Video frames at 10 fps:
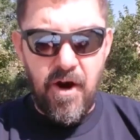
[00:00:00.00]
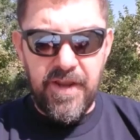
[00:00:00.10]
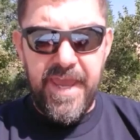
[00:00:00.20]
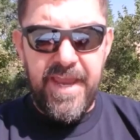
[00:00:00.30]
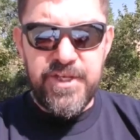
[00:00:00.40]

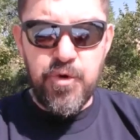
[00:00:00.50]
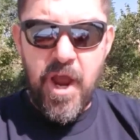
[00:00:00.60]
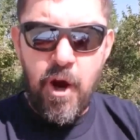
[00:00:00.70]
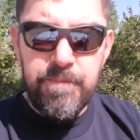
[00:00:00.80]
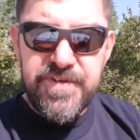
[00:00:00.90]
Okay,
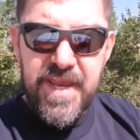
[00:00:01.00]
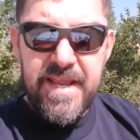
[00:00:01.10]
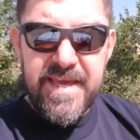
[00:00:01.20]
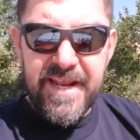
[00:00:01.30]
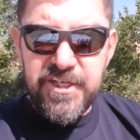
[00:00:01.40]
to help
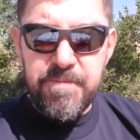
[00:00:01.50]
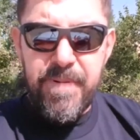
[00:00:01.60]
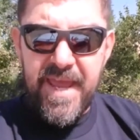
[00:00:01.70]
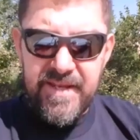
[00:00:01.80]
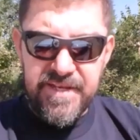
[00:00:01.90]
Satan
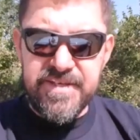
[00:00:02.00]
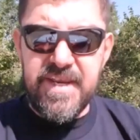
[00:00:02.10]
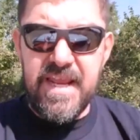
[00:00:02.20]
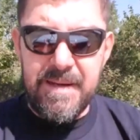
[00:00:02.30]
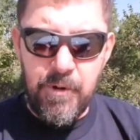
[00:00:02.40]
expand his
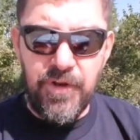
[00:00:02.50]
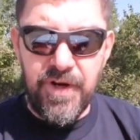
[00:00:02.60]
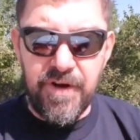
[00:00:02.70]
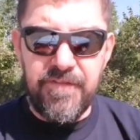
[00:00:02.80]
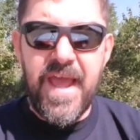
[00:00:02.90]
kingdom on earth.